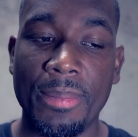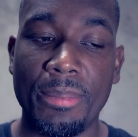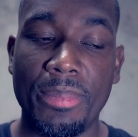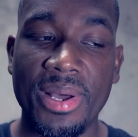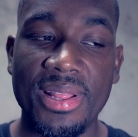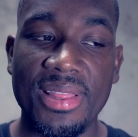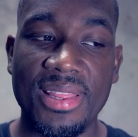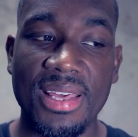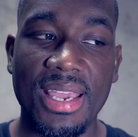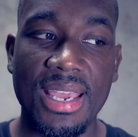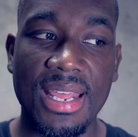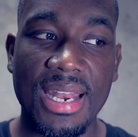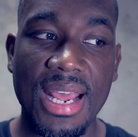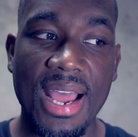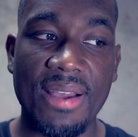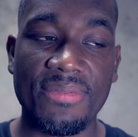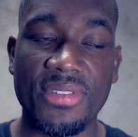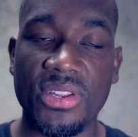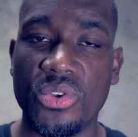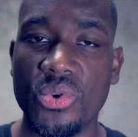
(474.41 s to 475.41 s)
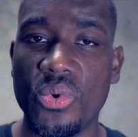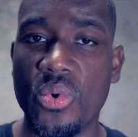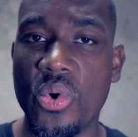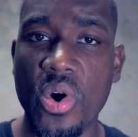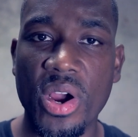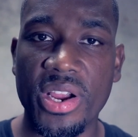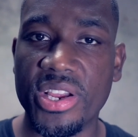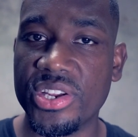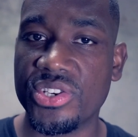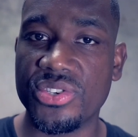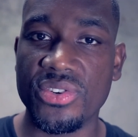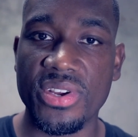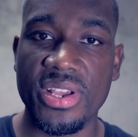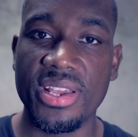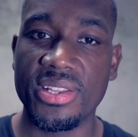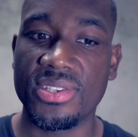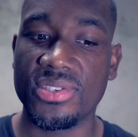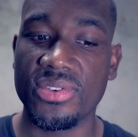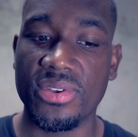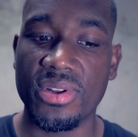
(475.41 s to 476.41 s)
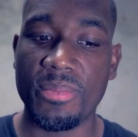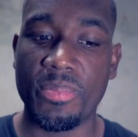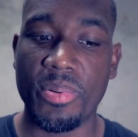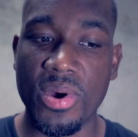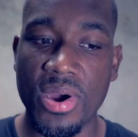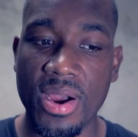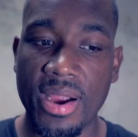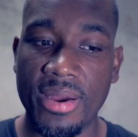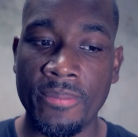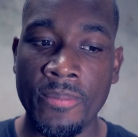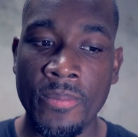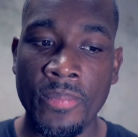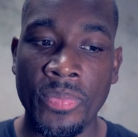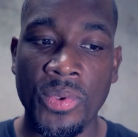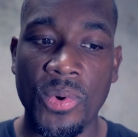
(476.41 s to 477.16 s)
but then I have to do orchestra hits on a part,